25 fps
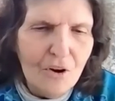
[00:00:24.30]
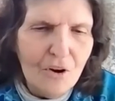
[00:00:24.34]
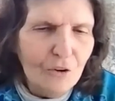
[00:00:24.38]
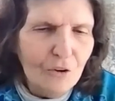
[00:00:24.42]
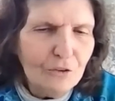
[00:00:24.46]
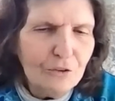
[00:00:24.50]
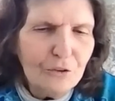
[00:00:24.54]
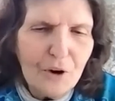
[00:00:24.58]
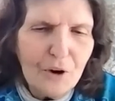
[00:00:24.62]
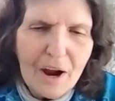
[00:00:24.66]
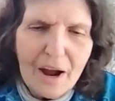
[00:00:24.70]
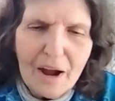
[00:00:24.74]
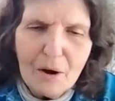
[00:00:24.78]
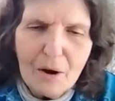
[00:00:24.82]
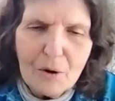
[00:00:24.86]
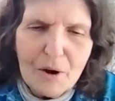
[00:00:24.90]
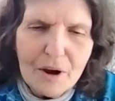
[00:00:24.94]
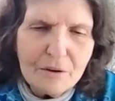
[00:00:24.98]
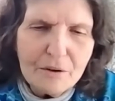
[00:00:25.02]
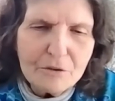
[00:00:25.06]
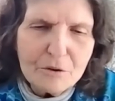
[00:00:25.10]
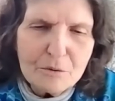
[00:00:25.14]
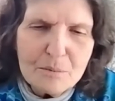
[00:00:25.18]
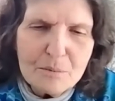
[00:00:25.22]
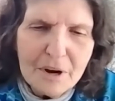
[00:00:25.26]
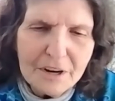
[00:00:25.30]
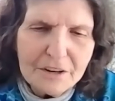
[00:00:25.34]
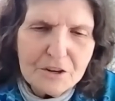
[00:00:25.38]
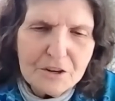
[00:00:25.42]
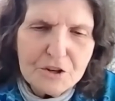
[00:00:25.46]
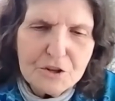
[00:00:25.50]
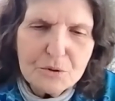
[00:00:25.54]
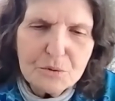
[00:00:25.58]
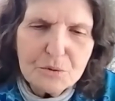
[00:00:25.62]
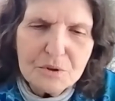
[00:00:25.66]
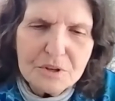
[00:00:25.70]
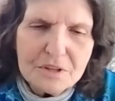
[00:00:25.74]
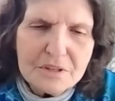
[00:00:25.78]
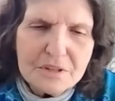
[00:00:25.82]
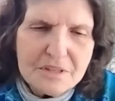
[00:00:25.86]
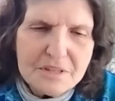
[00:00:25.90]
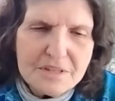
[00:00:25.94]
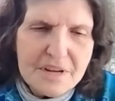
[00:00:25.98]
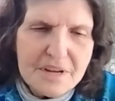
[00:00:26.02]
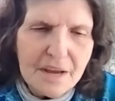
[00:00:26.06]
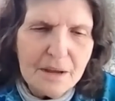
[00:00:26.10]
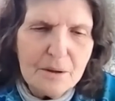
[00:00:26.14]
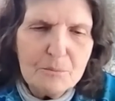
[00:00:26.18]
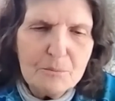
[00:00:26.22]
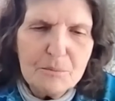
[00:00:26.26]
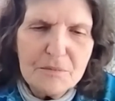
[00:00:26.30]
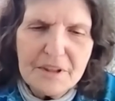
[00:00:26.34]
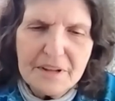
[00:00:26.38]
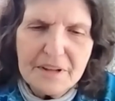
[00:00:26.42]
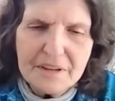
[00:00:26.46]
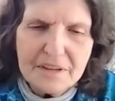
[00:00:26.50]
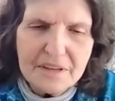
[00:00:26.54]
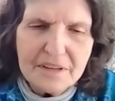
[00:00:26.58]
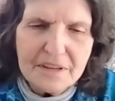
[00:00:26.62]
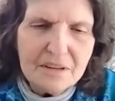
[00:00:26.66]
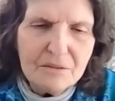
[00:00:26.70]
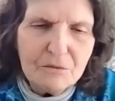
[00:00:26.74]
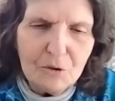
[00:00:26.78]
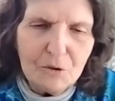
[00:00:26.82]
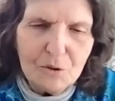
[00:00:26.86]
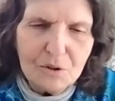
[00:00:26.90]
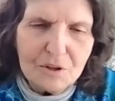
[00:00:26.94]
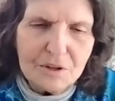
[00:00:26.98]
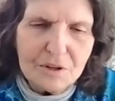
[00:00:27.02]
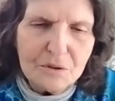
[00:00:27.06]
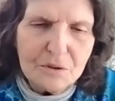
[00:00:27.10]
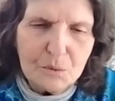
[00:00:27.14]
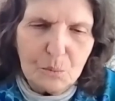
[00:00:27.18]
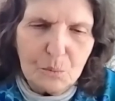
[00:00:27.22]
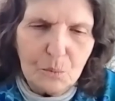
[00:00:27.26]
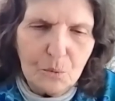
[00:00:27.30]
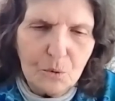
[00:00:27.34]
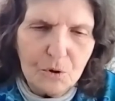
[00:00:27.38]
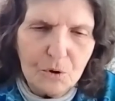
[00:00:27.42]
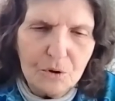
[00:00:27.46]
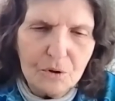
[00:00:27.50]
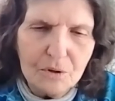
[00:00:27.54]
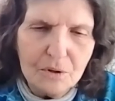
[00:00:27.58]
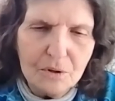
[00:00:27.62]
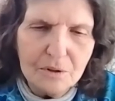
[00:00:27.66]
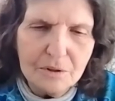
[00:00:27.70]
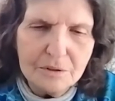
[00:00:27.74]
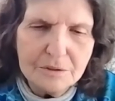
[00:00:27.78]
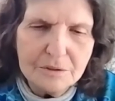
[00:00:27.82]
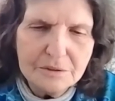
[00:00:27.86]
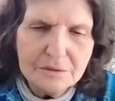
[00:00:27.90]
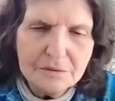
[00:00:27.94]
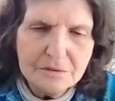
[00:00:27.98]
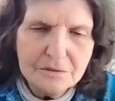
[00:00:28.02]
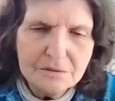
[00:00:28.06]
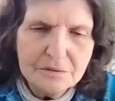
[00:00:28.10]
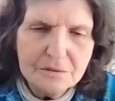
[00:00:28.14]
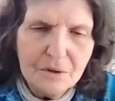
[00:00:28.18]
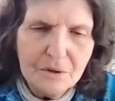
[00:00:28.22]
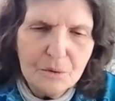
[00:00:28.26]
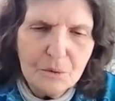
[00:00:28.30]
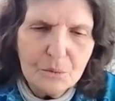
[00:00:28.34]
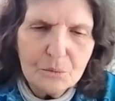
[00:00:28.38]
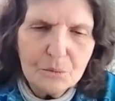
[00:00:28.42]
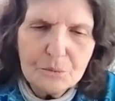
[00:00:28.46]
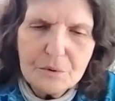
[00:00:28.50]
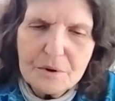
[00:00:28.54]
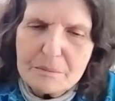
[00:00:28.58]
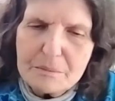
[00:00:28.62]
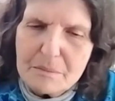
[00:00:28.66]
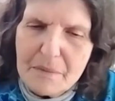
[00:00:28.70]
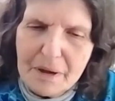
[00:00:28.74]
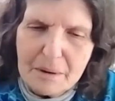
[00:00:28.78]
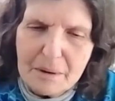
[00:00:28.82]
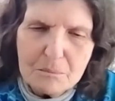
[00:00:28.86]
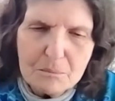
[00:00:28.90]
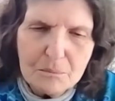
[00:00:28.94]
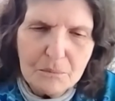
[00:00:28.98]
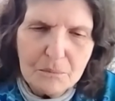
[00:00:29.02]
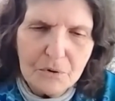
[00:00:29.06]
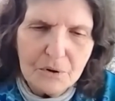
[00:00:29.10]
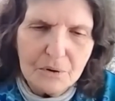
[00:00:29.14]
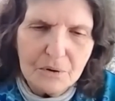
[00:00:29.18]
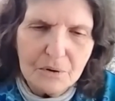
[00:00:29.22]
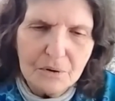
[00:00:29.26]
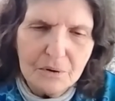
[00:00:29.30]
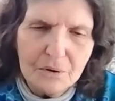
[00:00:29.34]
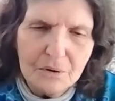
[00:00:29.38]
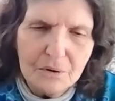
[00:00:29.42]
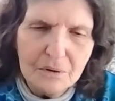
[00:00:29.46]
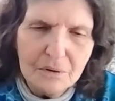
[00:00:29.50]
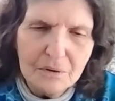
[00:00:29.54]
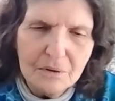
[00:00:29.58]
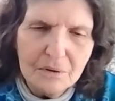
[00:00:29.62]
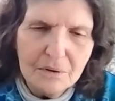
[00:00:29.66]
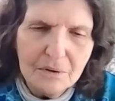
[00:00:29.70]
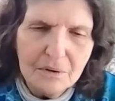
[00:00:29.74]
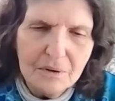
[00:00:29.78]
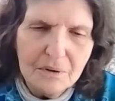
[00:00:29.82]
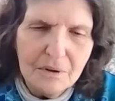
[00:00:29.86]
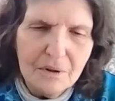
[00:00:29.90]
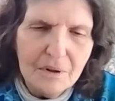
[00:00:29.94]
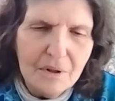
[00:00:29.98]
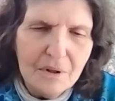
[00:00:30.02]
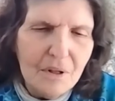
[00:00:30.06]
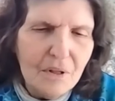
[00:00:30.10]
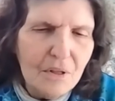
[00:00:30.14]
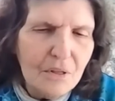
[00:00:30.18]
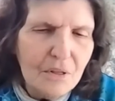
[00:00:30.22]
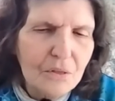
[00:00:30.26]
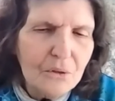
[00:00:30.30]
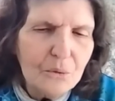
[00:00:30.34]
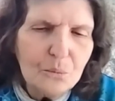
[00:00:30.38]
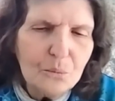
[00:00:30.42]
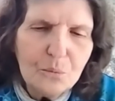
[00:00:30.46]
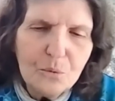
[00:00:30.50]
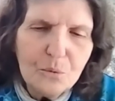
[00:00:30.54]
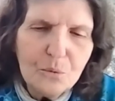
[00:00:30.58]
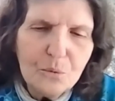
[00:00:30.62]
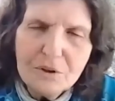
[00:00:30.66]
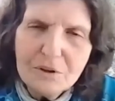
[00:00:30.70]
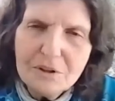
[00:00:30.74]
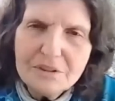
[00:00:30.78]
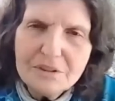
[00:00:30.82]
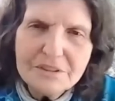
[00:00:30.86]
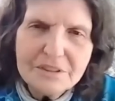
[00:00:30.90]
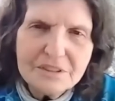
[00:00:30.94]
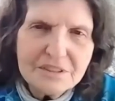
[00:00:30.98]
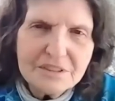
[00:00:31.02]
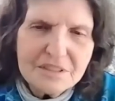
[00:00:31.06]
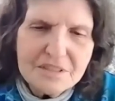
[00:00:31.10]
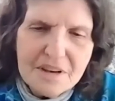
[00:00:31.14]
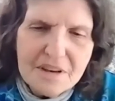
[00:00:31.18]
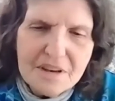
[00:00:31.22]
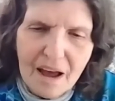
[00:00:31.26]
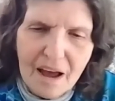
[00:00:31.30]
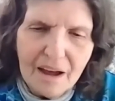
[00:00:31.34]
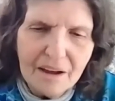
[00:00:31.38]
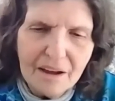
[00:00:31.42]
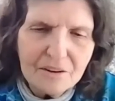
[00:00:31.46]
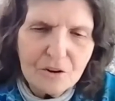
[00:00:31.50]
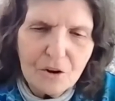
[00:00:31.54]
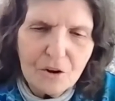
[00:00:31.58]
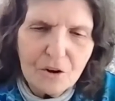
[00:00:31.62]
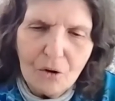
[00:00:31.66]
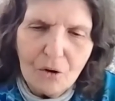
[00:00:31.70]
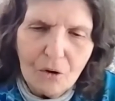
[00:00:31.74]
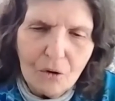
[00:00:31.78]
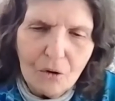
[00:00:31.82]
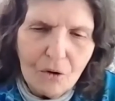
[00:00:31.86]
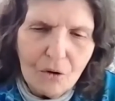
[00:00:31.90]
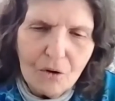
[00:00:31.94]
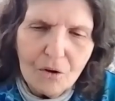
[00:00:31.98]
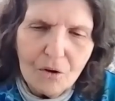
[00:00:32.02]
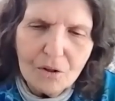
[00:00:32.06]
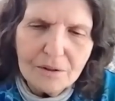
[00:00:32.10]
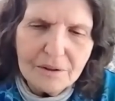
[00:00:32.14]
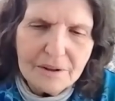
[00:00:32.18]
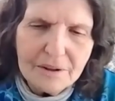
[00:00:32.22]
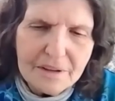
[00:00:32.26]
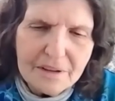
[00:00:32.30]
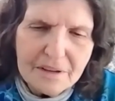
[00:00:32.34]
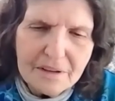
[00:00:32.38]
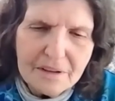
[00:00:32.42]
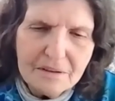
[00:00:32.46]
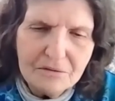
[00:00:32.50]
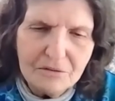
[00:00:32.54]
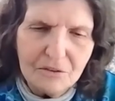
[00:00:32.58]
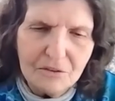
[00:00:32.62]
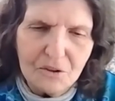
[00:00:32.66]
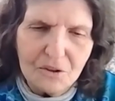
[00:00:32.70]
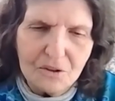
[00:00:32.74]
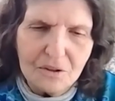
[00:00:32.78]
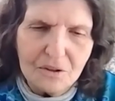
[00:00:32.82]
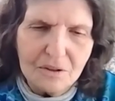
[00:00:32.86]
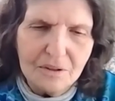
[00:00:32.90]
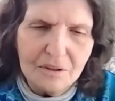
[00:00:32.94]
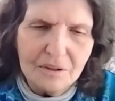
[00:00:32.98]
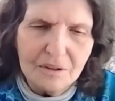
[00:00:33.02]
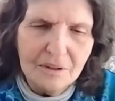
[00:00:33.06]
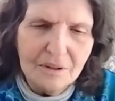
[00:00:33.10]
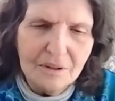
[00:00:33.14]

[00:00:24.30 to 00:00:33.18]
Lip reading: For however much you condemn the evil in the world, remember, the world is not all evil,